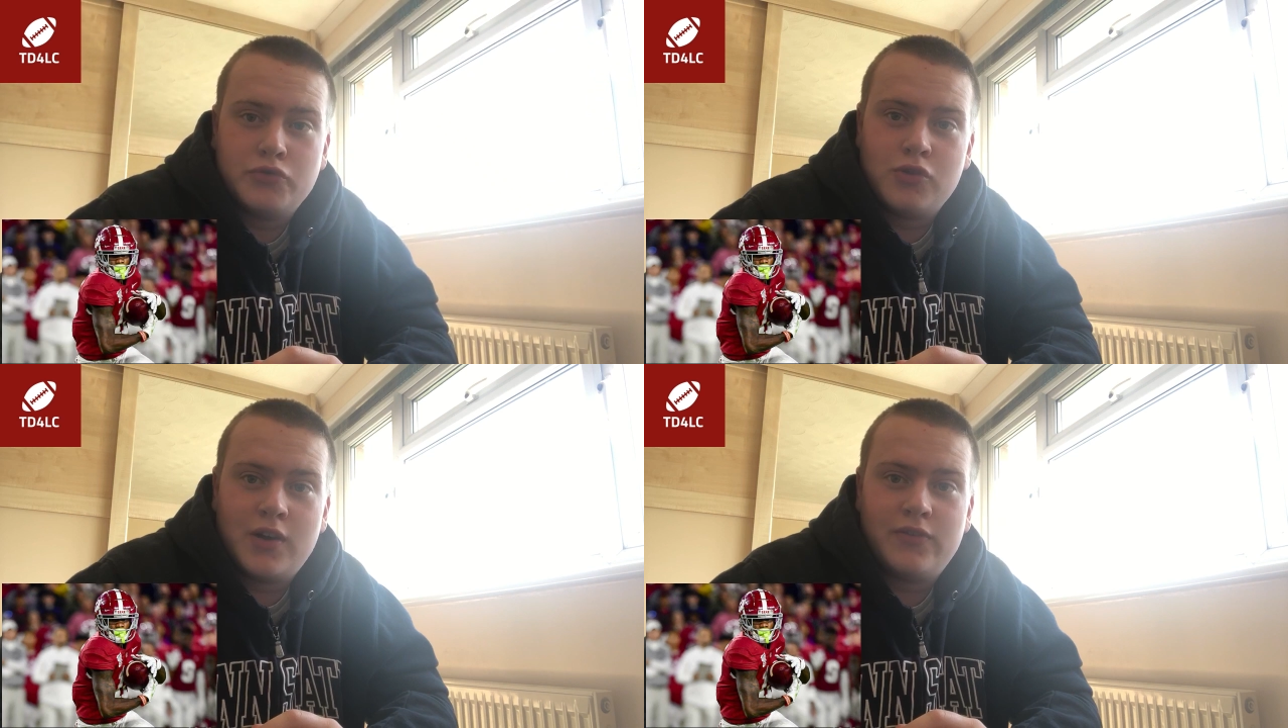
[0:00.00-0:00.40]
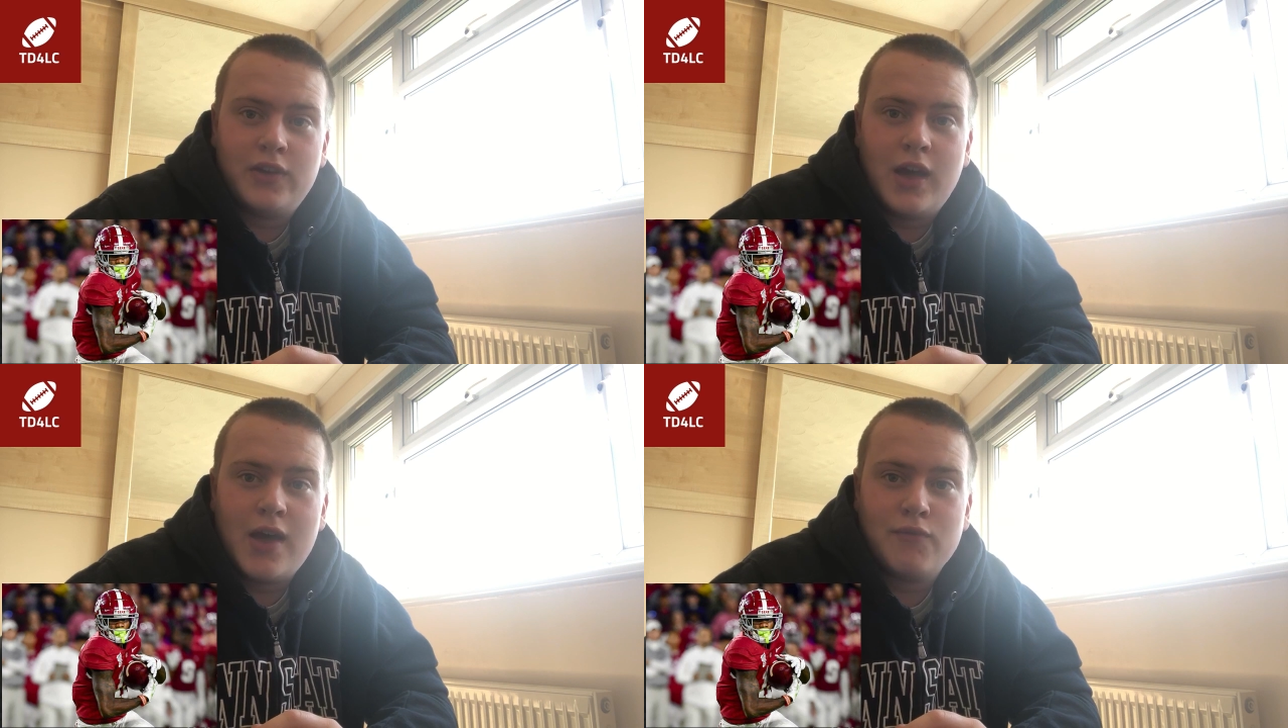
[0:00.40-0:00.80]

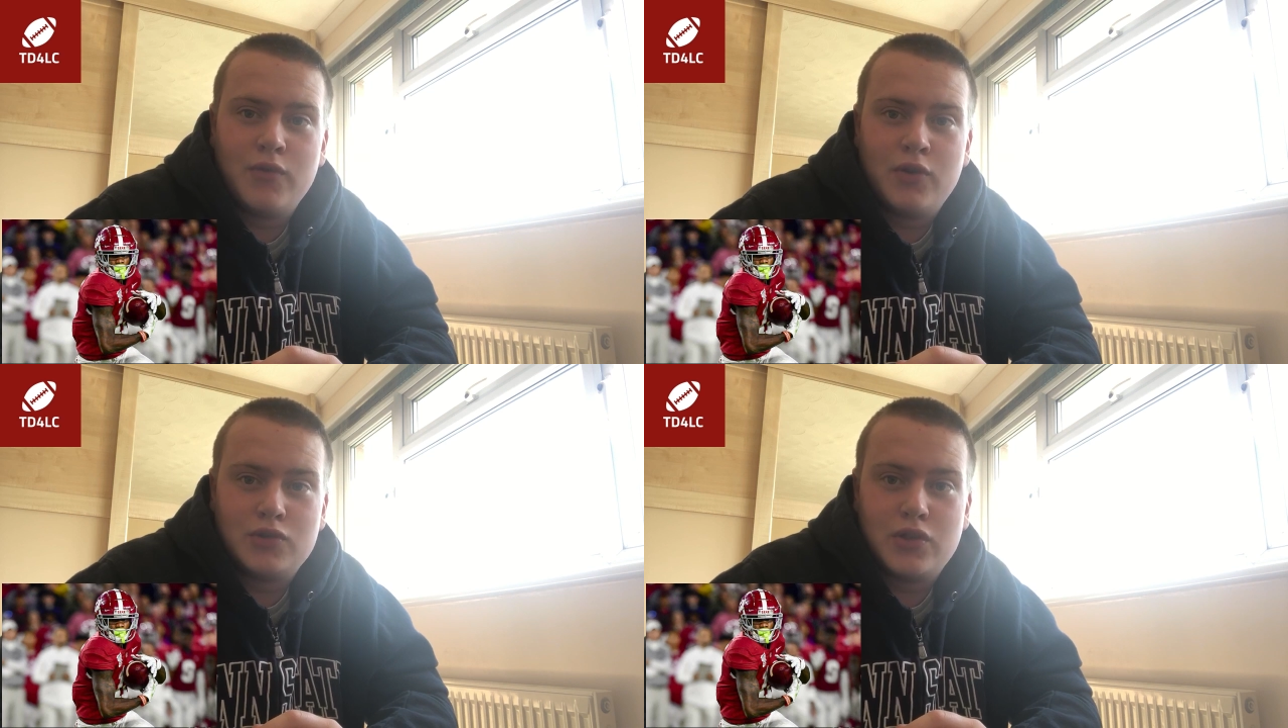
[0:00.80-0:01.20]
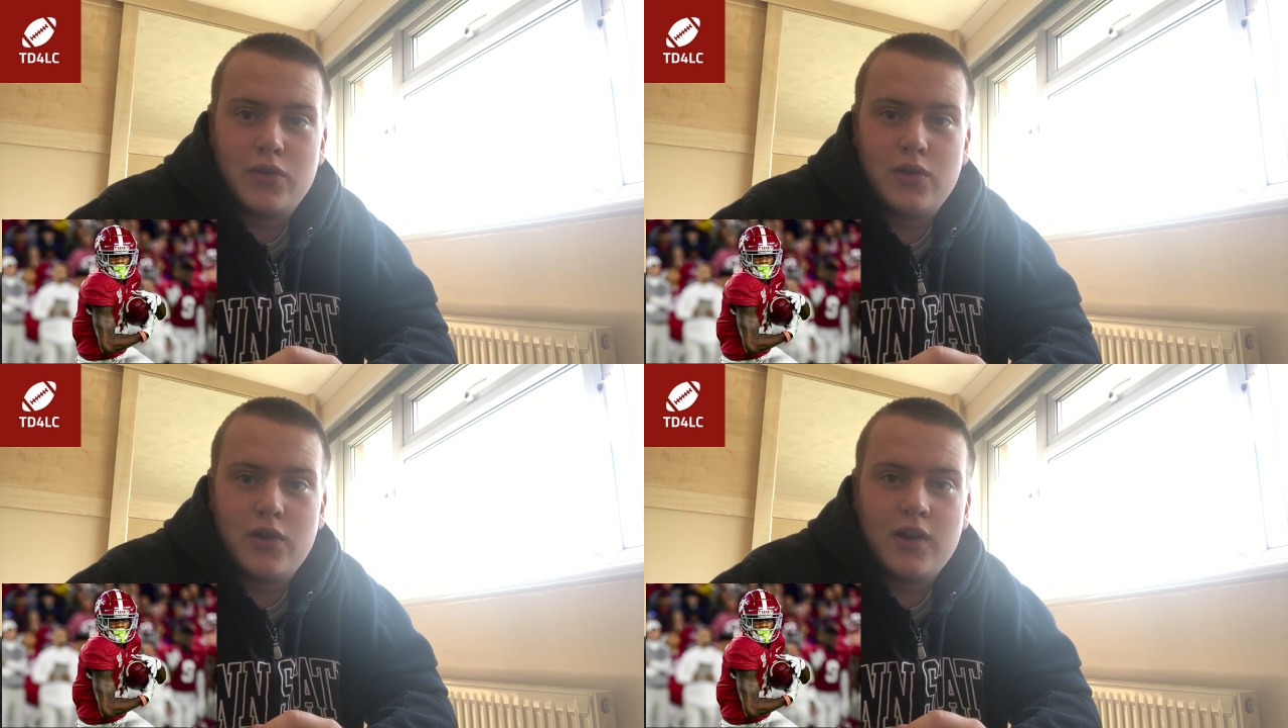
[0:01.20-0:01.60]
drafting Henry Ruggs
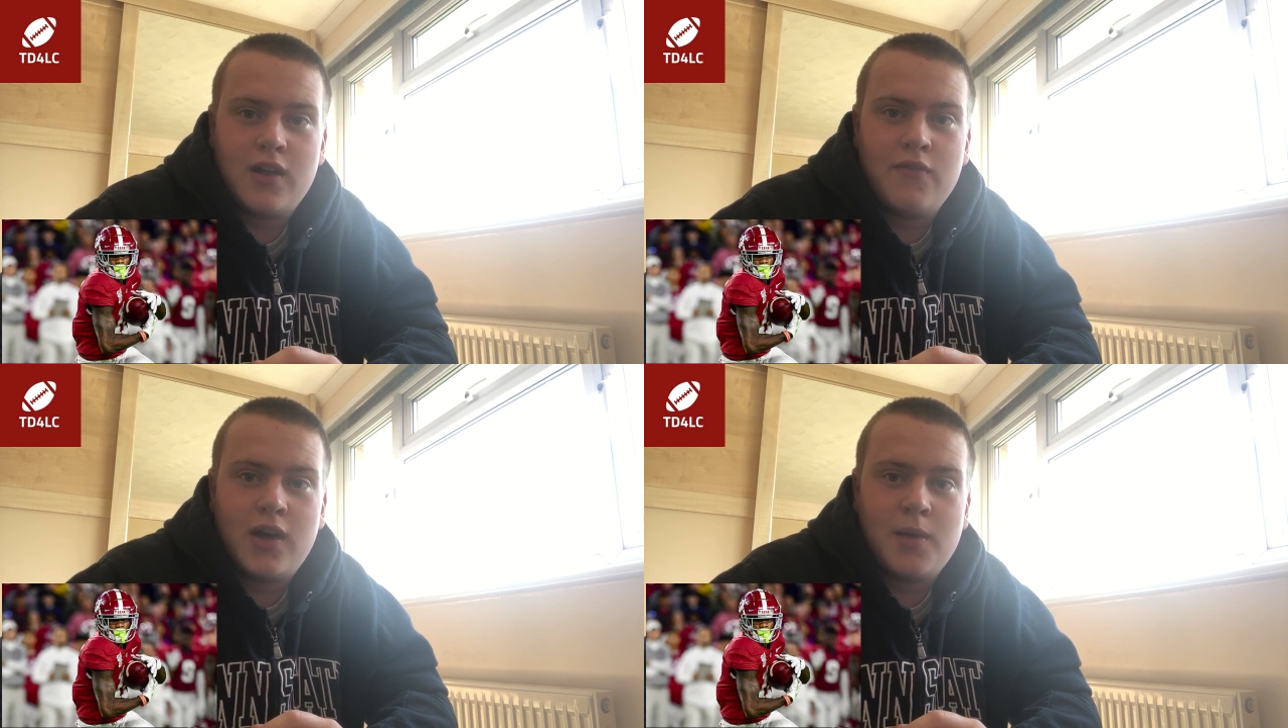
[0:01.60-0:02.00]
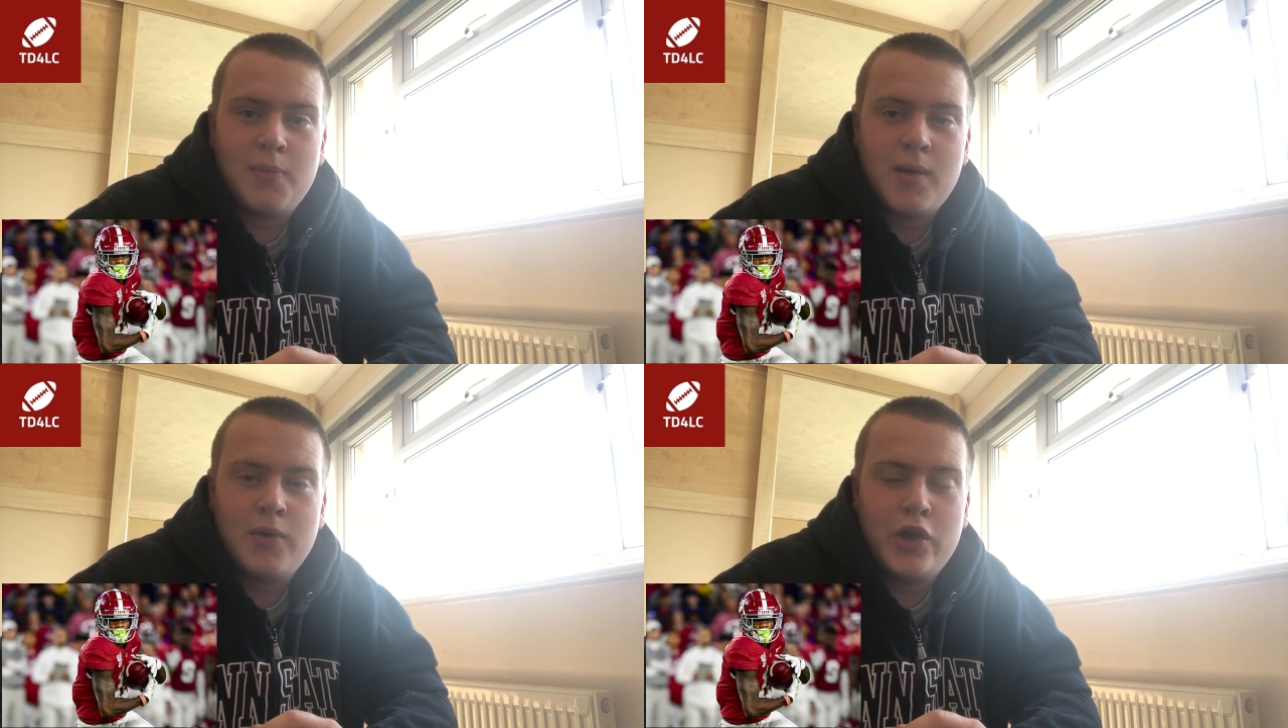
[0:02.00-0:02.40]
III out of Alabama,